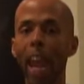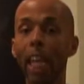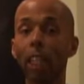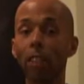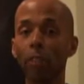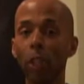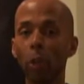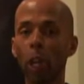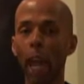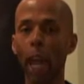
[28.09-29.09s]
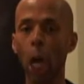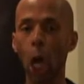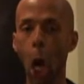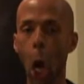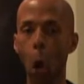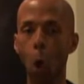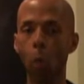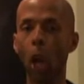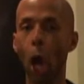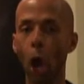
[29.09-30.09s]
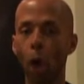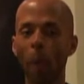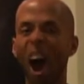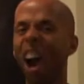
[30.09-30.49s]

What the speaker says: Interview her in her own home.